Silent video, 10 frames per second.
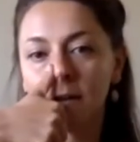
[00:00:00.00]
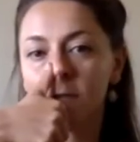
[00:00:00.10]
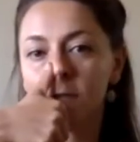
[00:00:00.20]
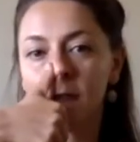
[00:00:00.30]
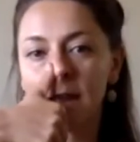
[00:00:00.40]

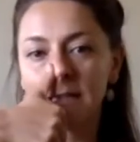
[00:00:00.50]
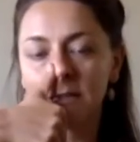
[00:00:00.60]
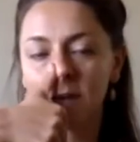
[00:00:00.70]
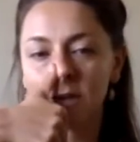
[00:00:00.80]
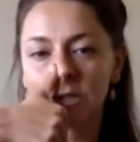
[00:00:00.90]
right
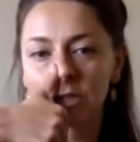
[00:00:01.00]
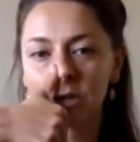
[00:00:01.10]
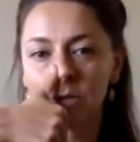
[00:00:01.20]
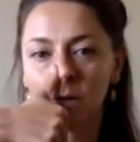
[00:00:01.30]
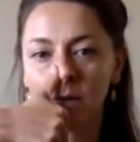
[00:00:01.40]

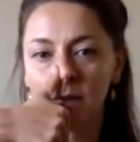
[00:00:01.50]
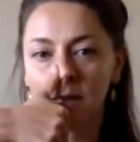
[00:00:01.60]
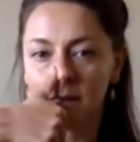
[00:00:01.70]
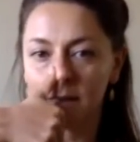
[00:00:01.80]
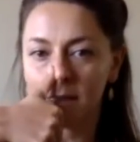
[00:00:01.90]
nostril with
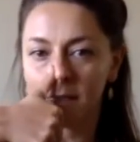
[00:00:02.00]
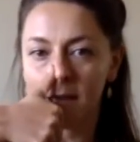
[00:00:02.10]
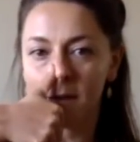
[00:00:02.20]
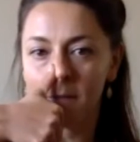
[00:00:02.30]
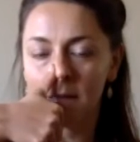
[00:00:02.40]
the
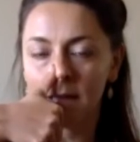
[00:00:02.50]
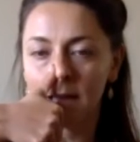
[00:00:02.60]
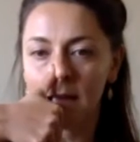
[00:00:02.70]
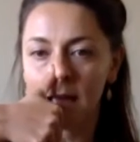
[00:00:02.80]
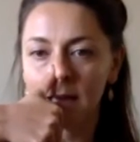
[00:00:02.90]
thumb,
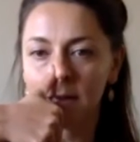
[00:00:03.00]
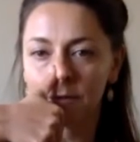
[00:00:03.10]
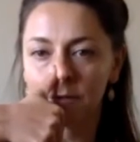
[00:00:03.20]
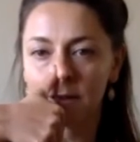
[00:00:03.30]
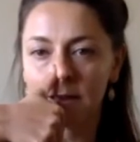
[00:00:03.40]
inhaling
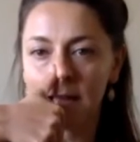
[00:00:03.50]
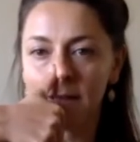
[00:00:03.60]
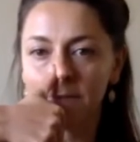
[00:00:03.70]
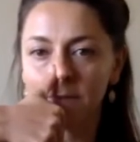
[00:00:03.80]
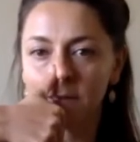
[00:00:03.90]
through the
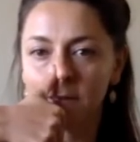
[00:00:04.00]
left,